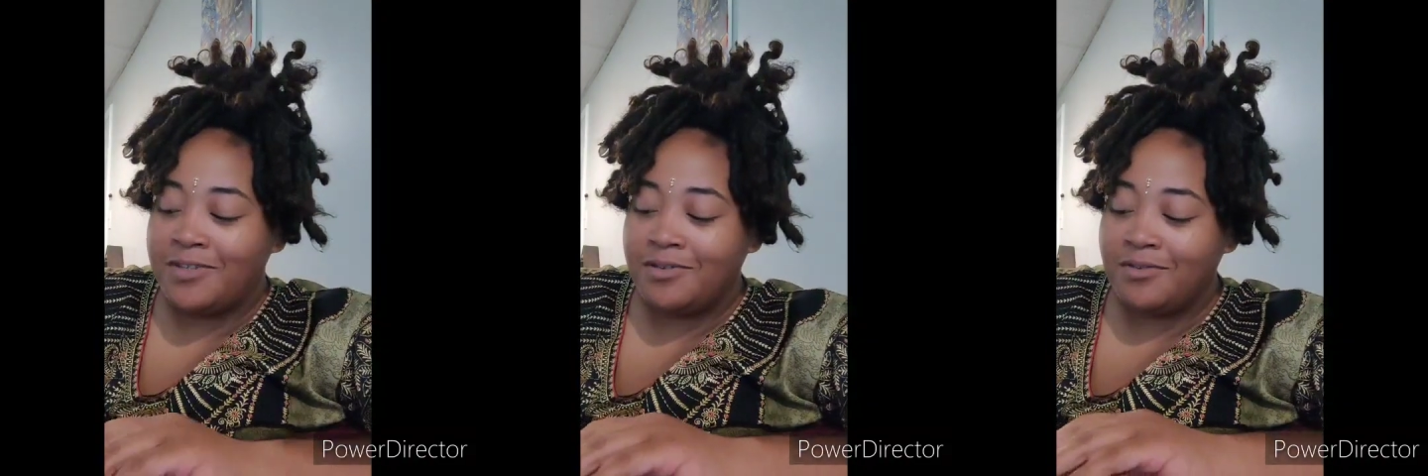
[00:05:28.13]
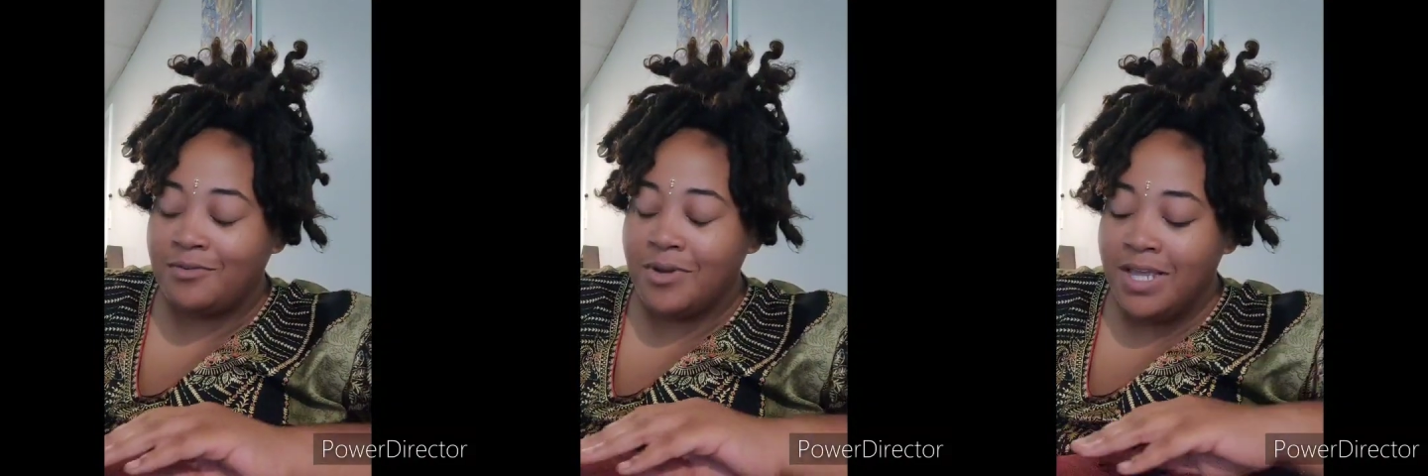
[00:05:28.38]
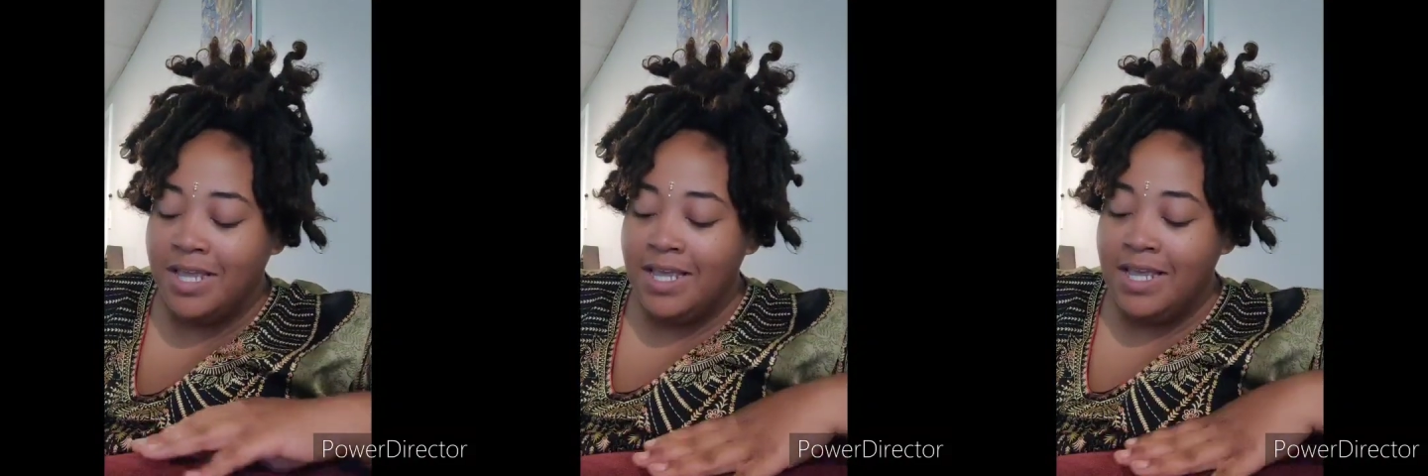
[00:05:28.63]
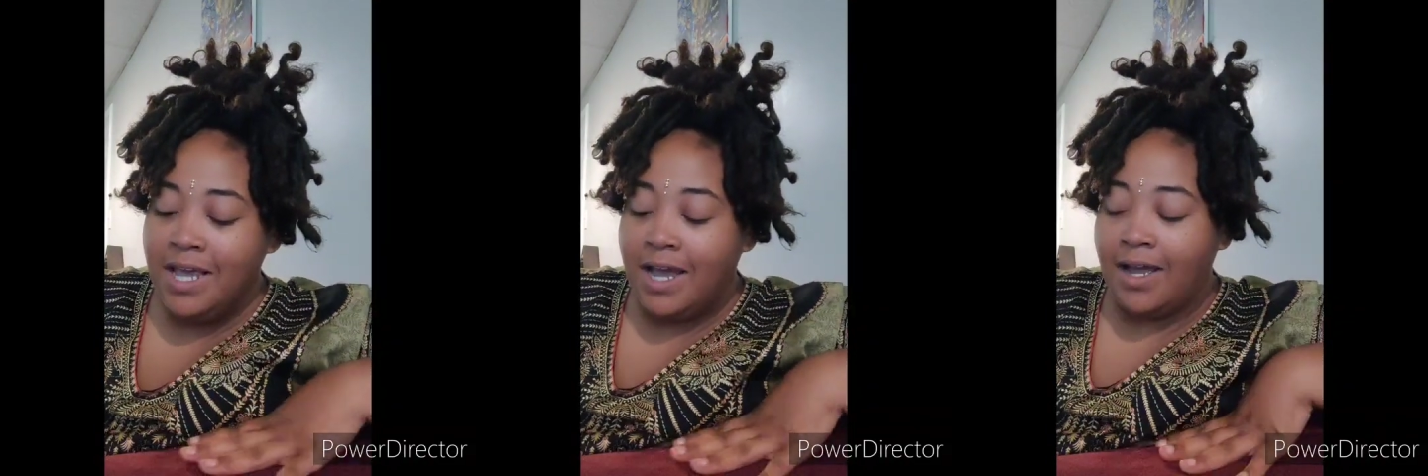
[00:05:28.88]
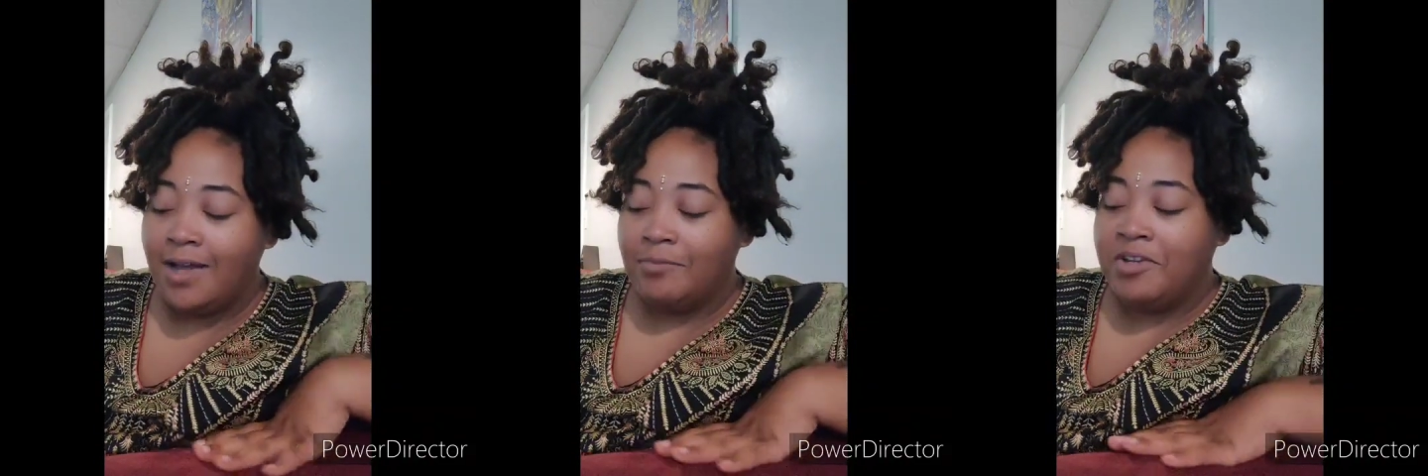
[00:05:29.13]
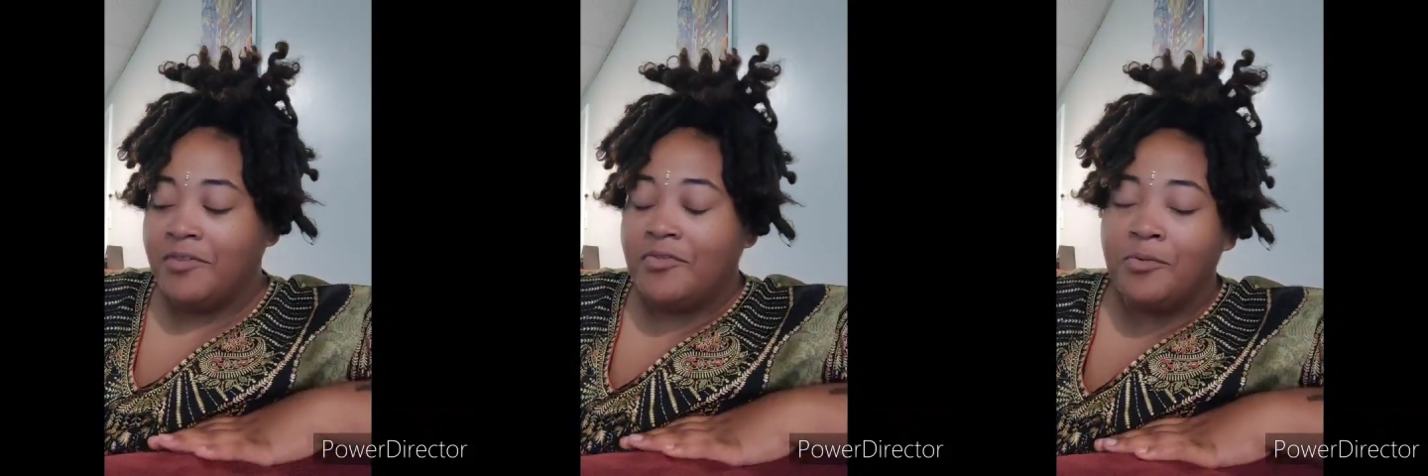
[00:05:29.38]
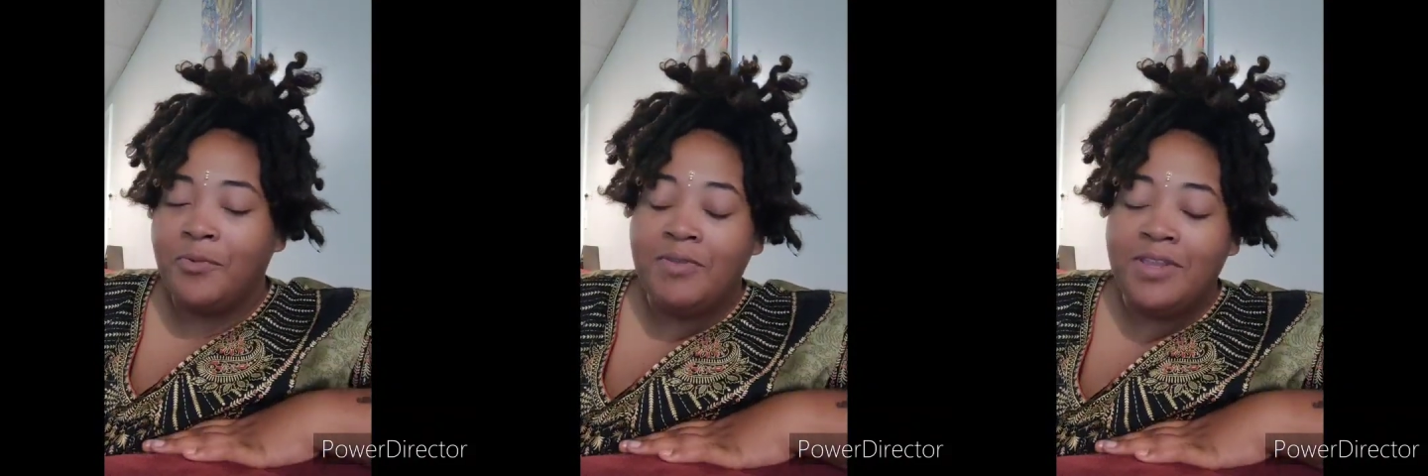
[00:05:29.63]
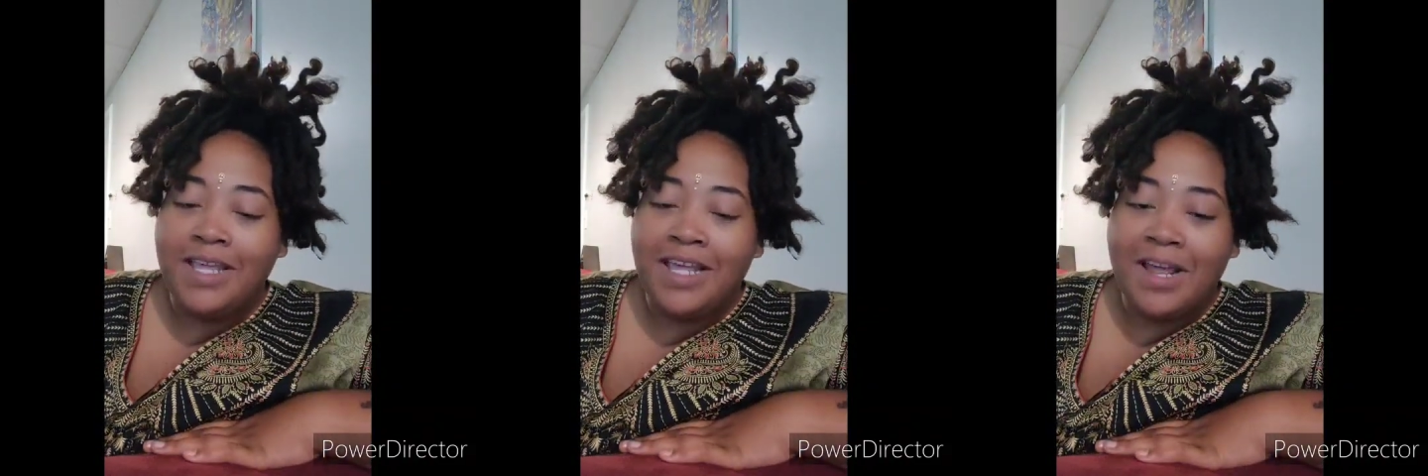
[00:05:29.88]
to different
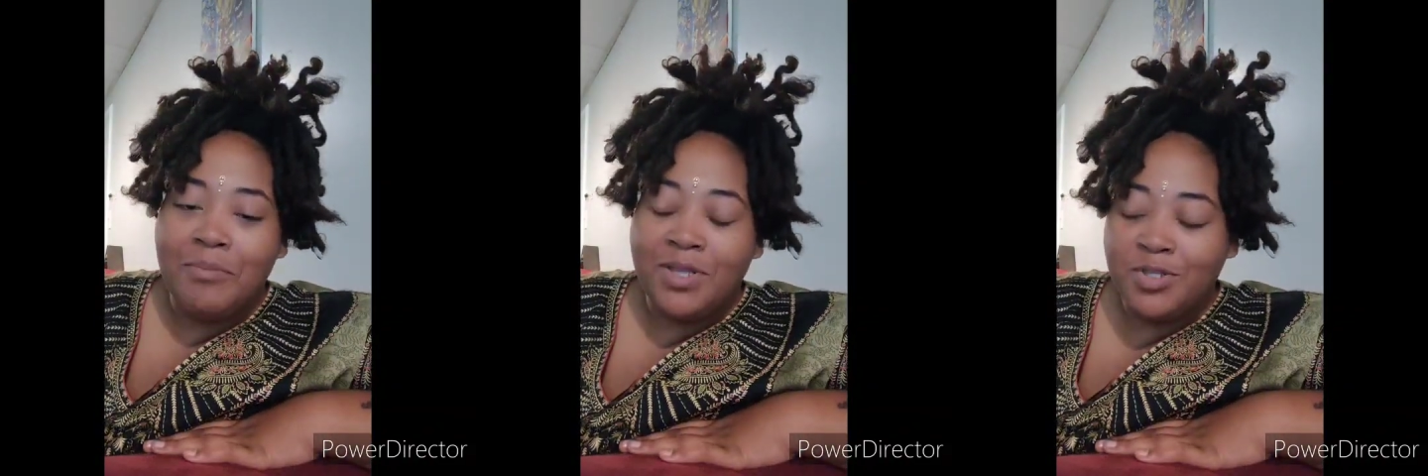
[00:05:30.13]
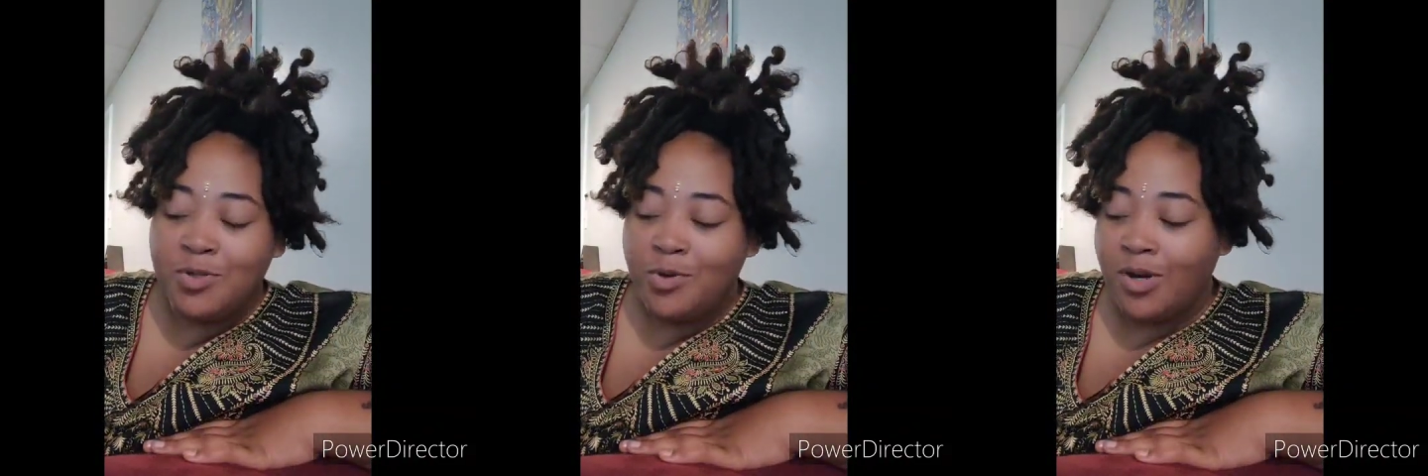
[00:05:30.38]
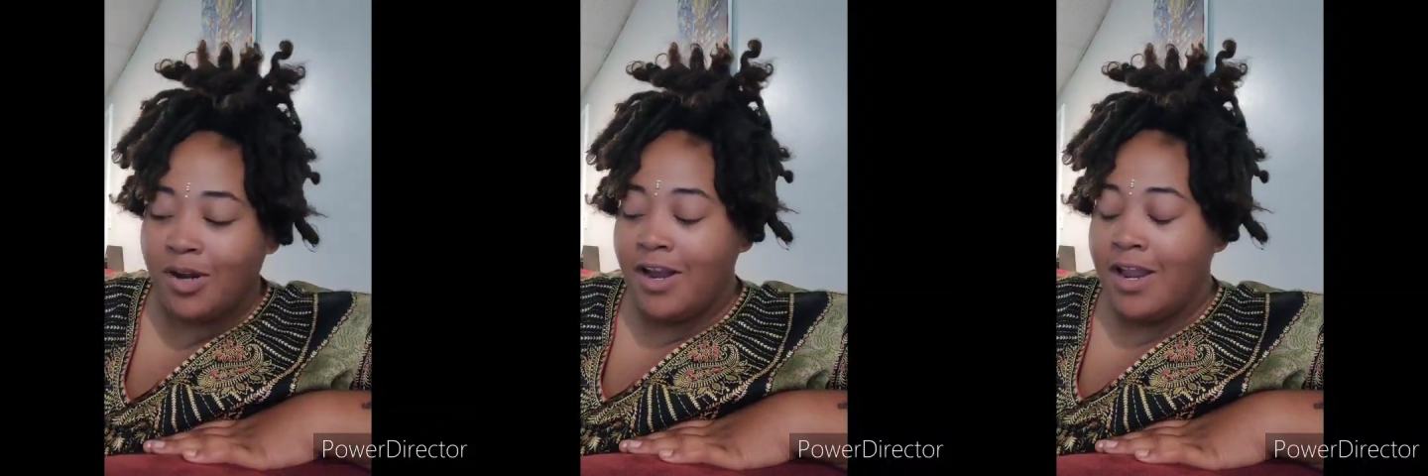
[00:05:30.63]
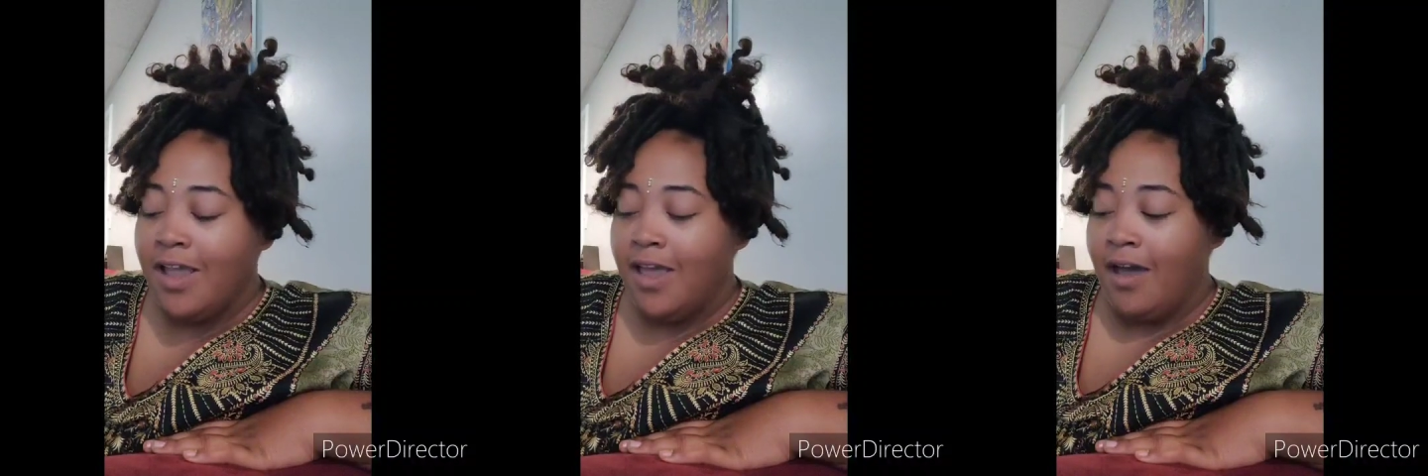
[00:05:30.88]
women that I mentor.